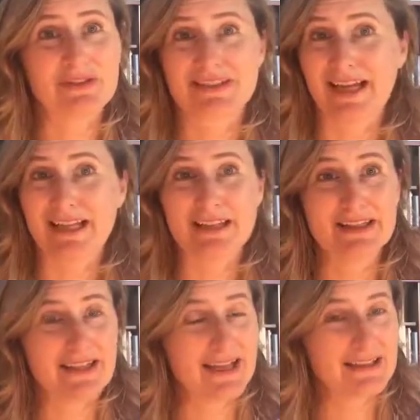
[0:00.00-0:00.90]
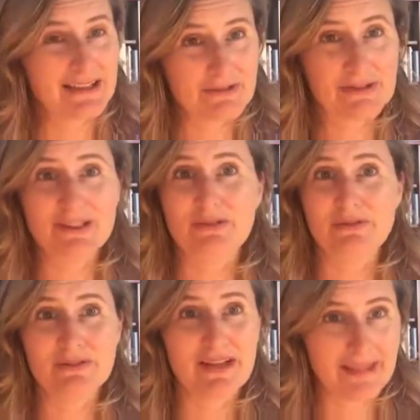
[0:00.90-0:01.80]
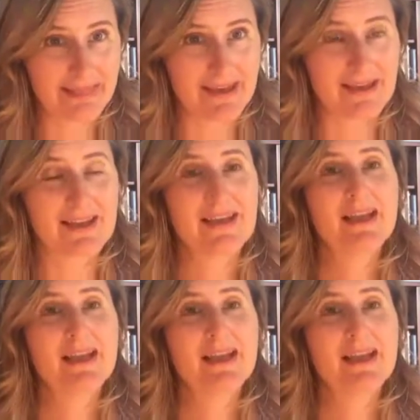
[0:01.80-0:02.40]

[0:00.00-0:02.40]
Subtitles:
because I literally knew nothing.